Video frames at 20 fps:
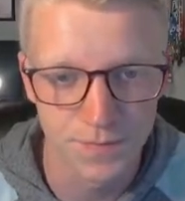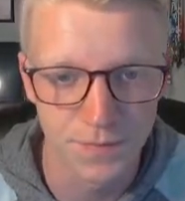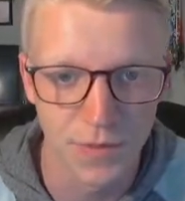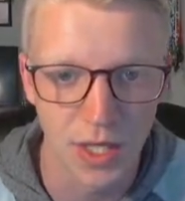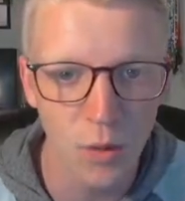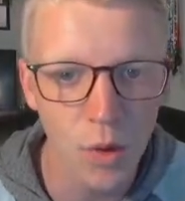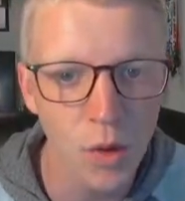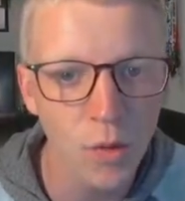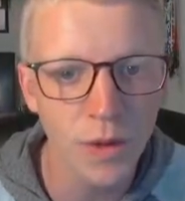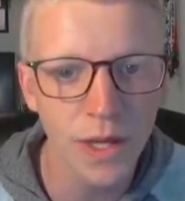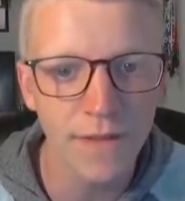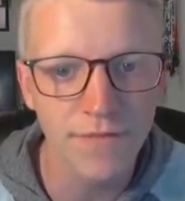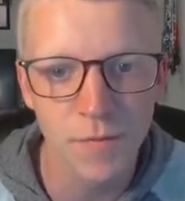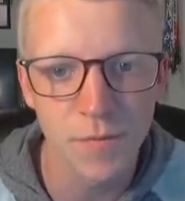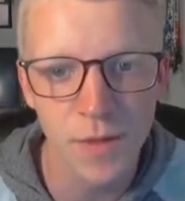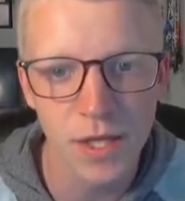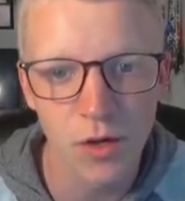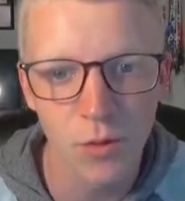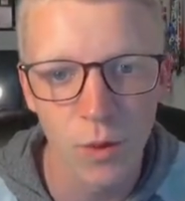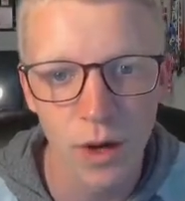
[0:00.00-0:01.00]
Now what we have to
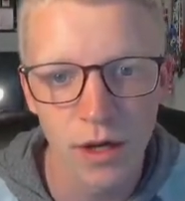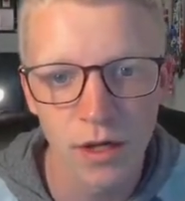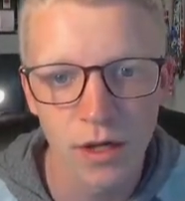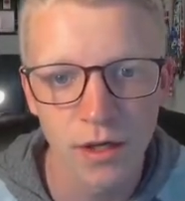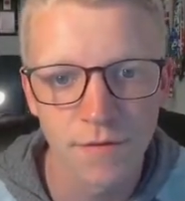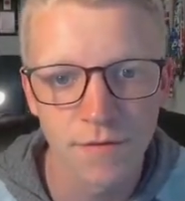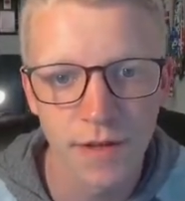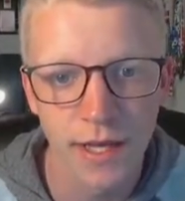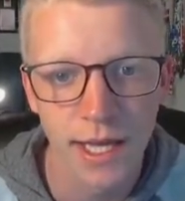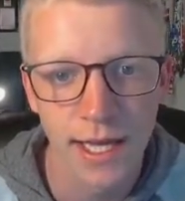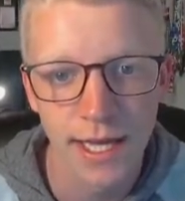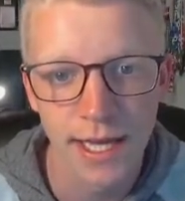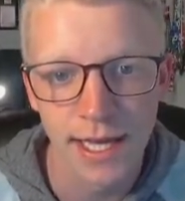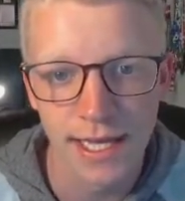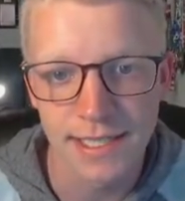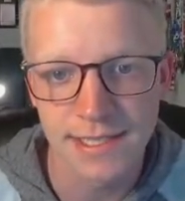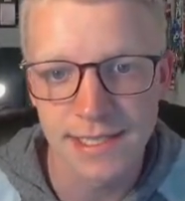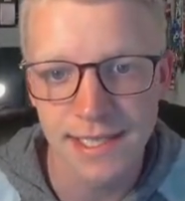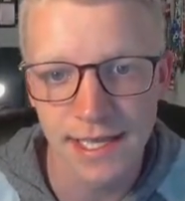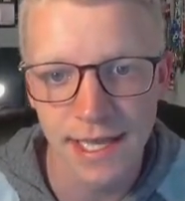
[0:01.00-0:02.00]
be aware of
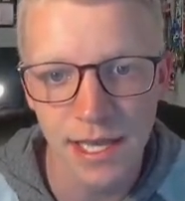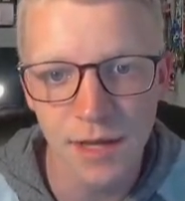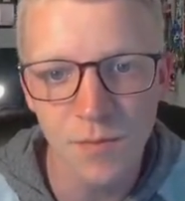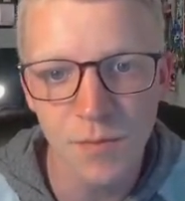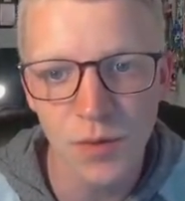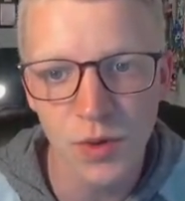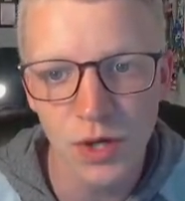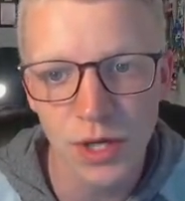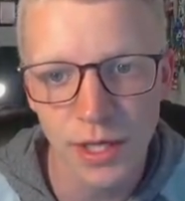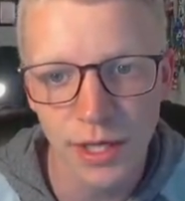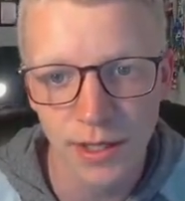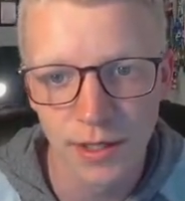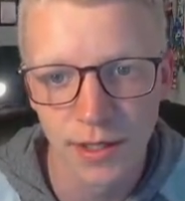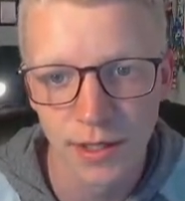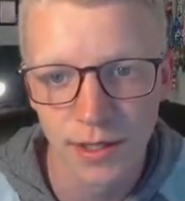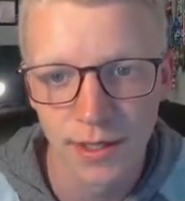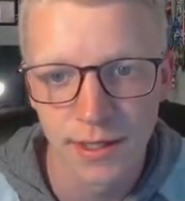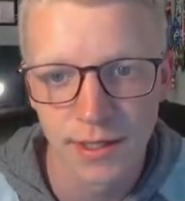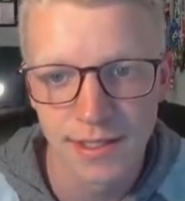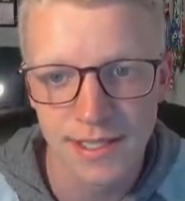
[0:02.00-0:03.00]
is the input
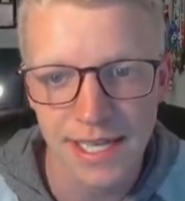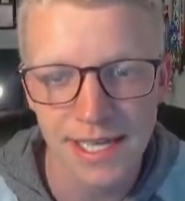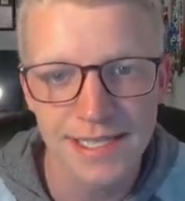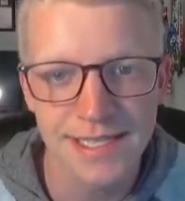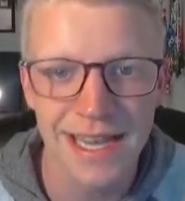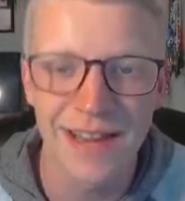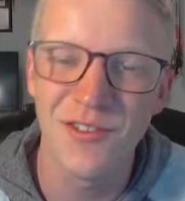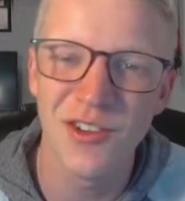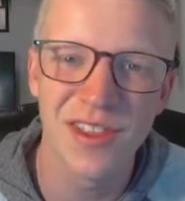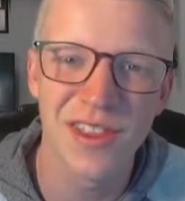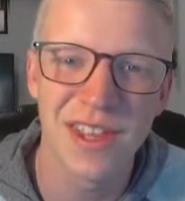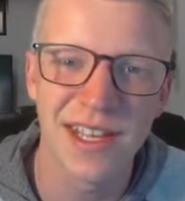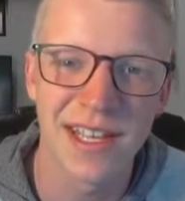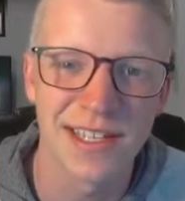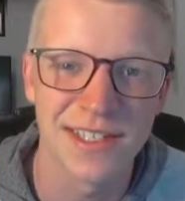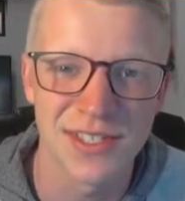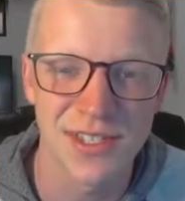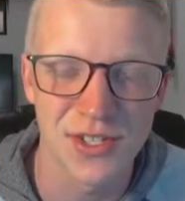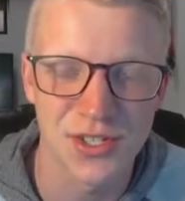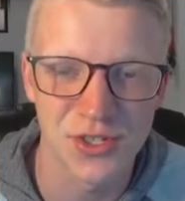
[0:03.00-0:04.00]
takes everything
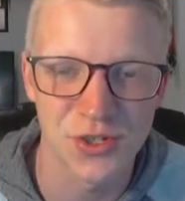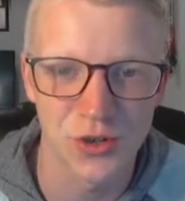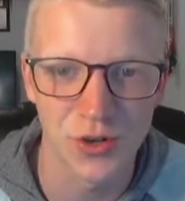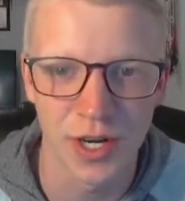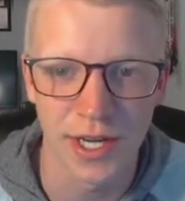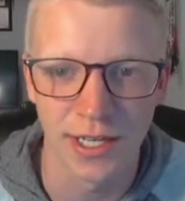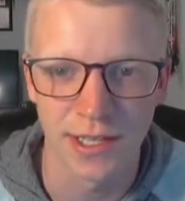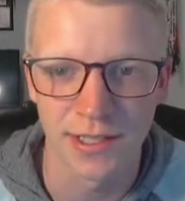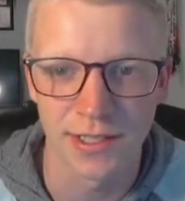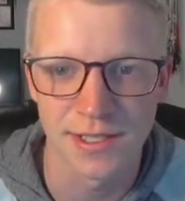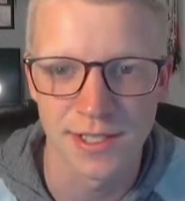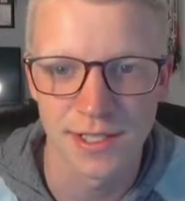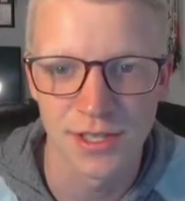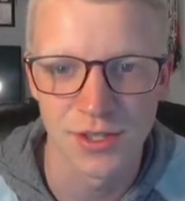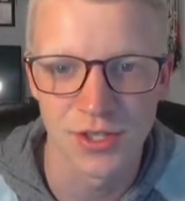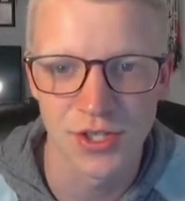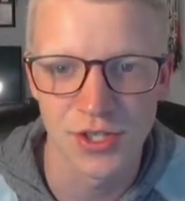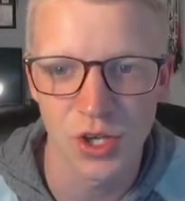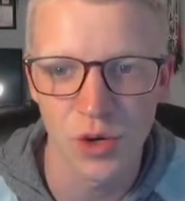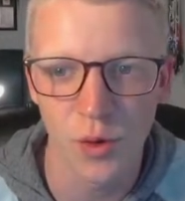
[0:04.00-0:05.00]
as strings.
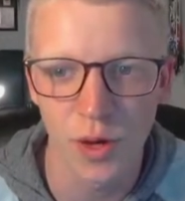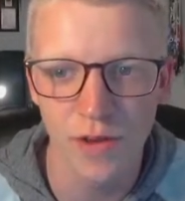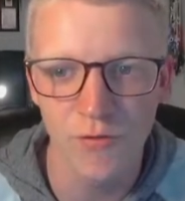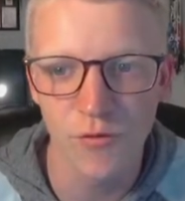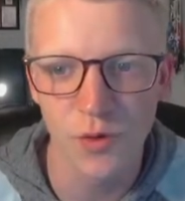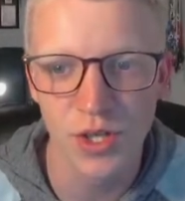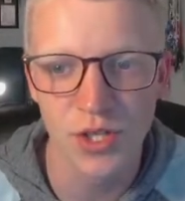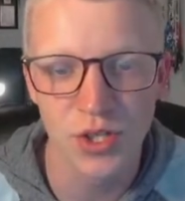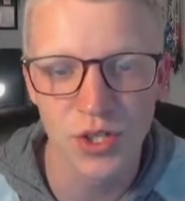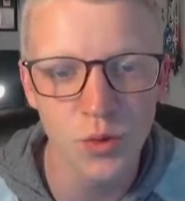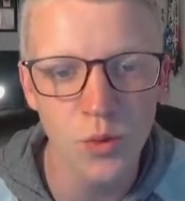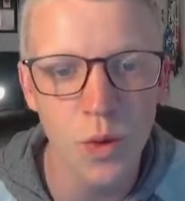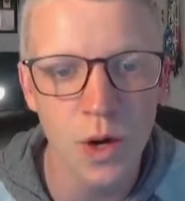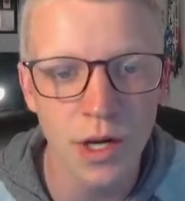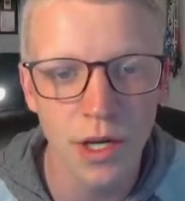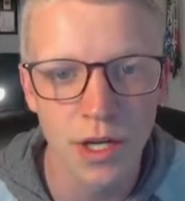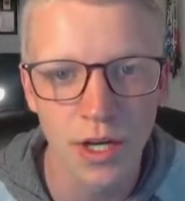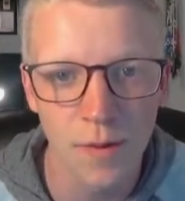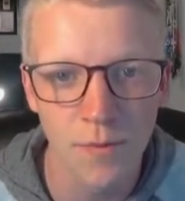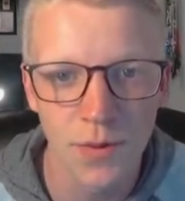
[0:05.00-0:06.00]
So if we do want
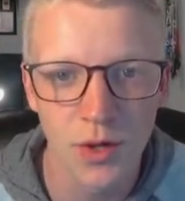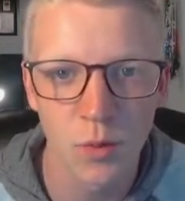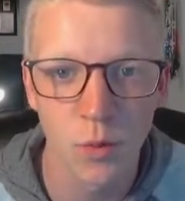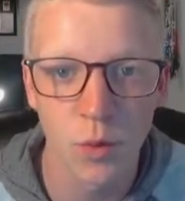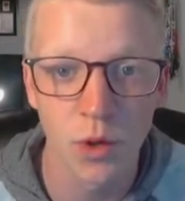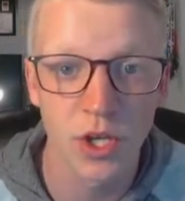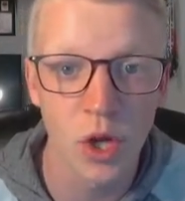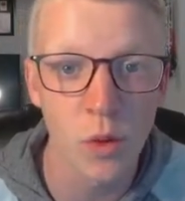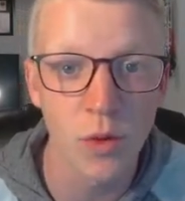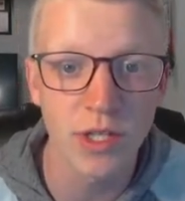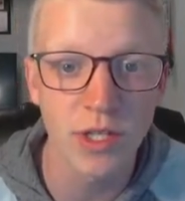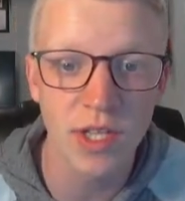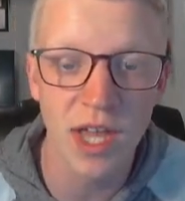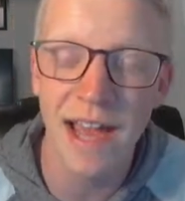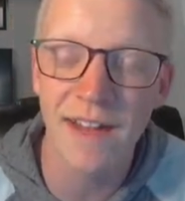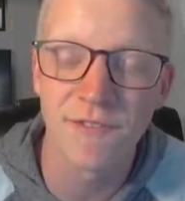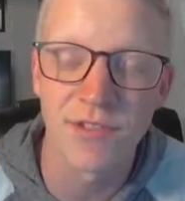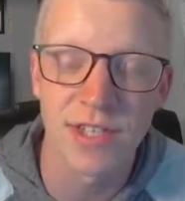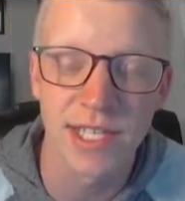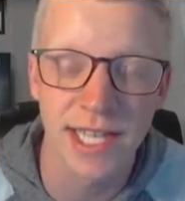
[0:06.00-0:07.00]
a number, we're going to
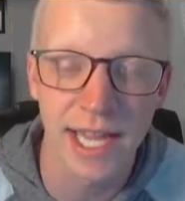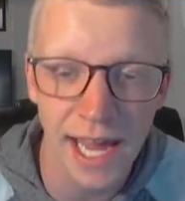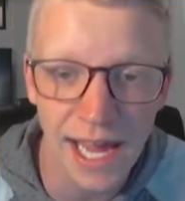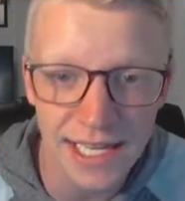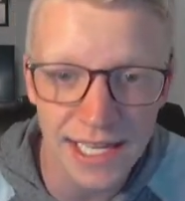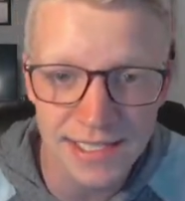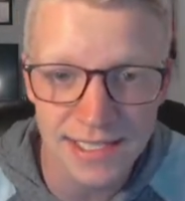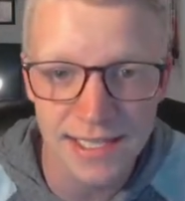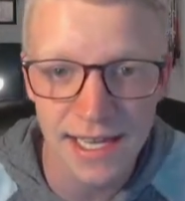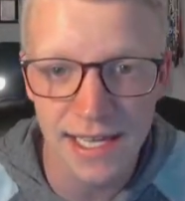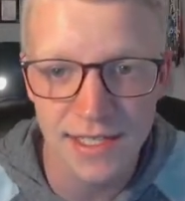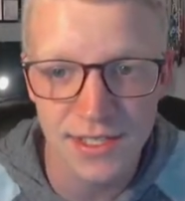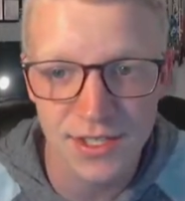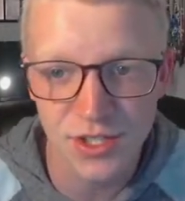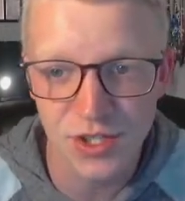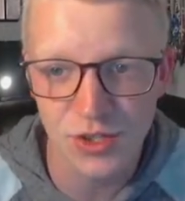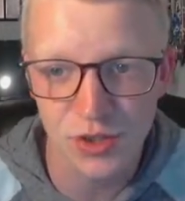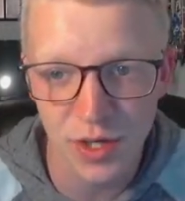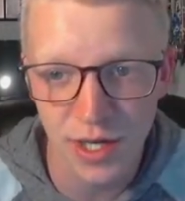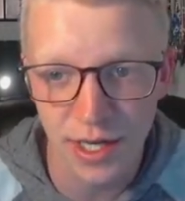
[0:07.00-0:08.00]
have to cast that
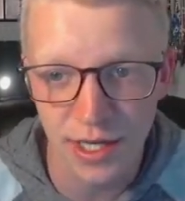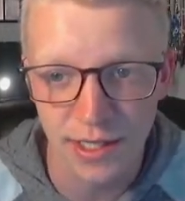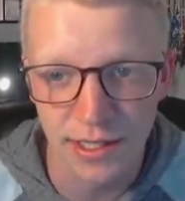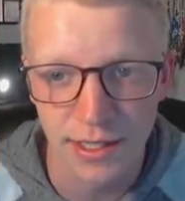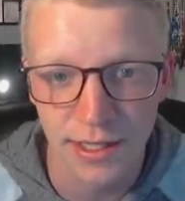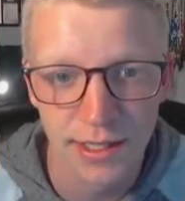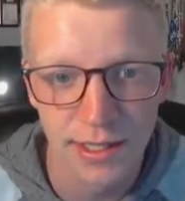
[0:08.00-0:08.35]
string